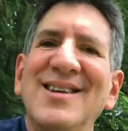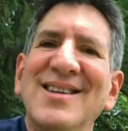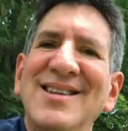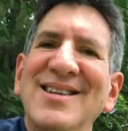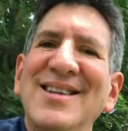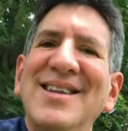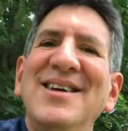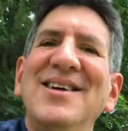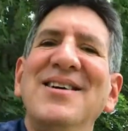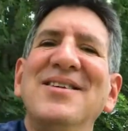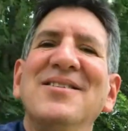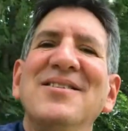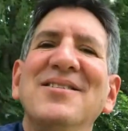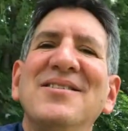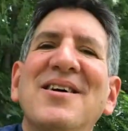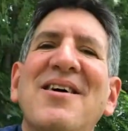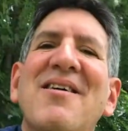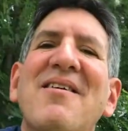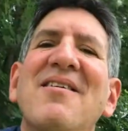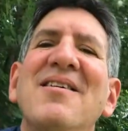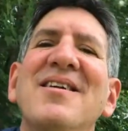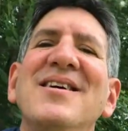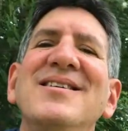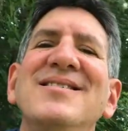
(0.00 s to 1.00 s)
Little
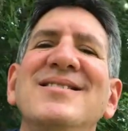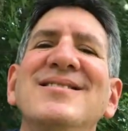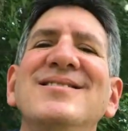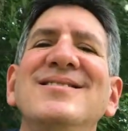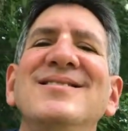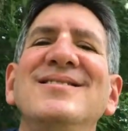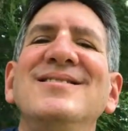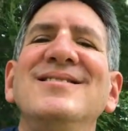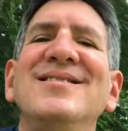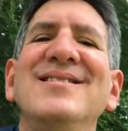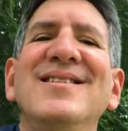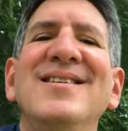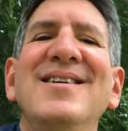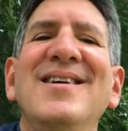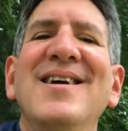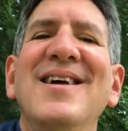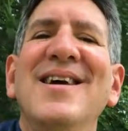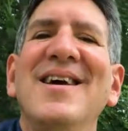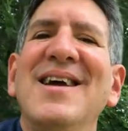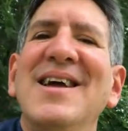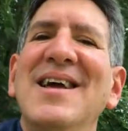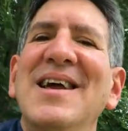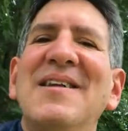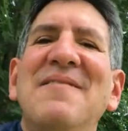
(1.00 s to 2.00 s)
darling,
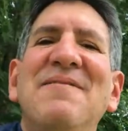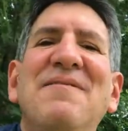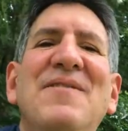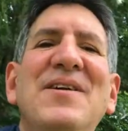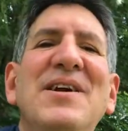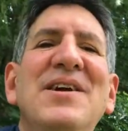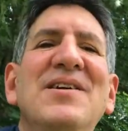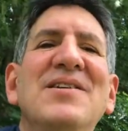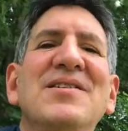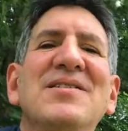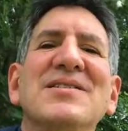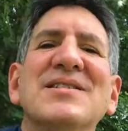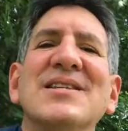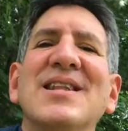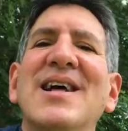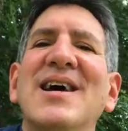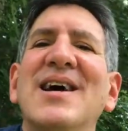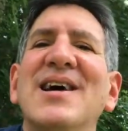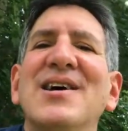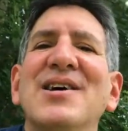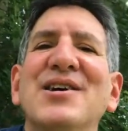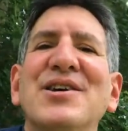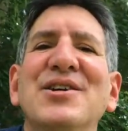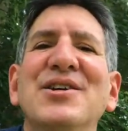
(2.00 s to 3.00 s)
it feels
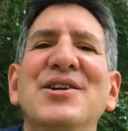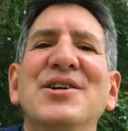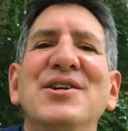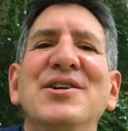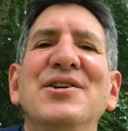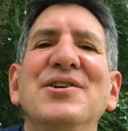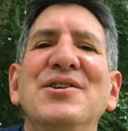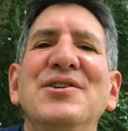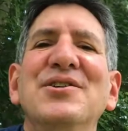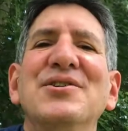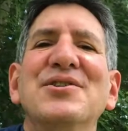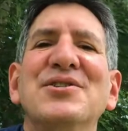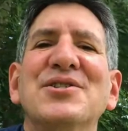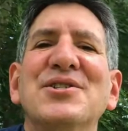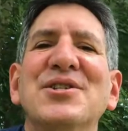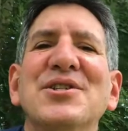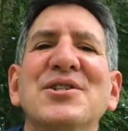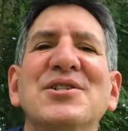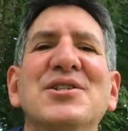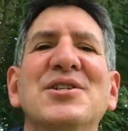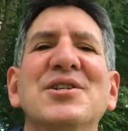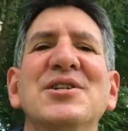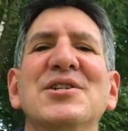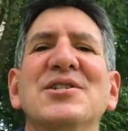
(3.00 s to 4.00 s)
like years
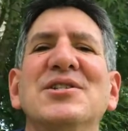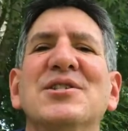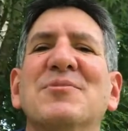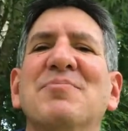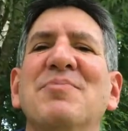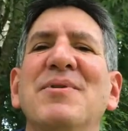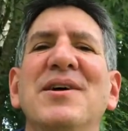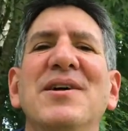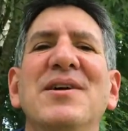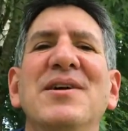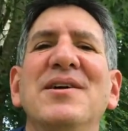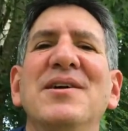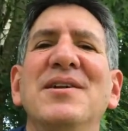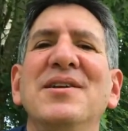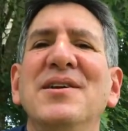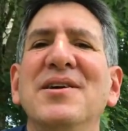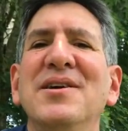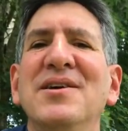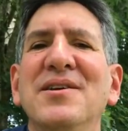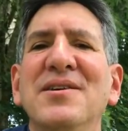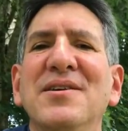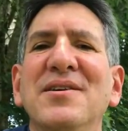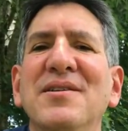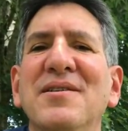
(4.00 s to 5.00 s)
since it's been
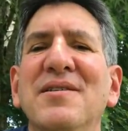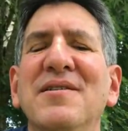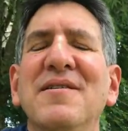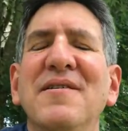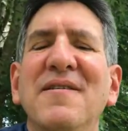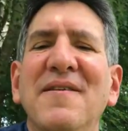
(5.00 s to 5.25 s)
here.